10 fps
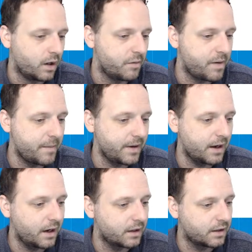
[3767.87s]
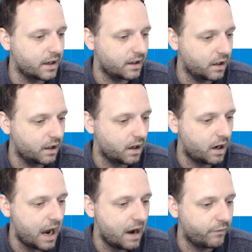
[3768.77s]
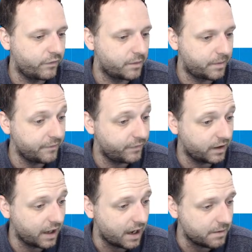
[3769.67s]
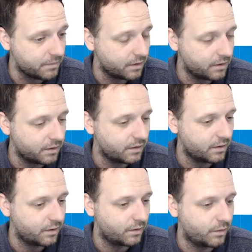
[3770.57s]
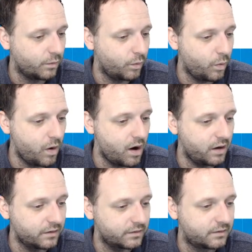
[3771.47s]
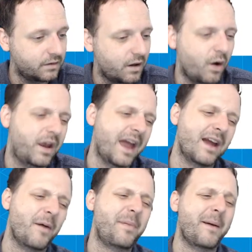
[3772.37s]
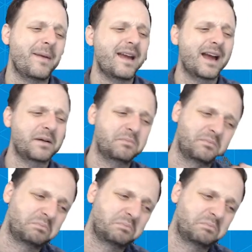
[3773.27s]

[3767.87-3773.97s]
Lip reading: Aubameyang and Laka are out for the Brentford game. What? Okay, Aubameyang.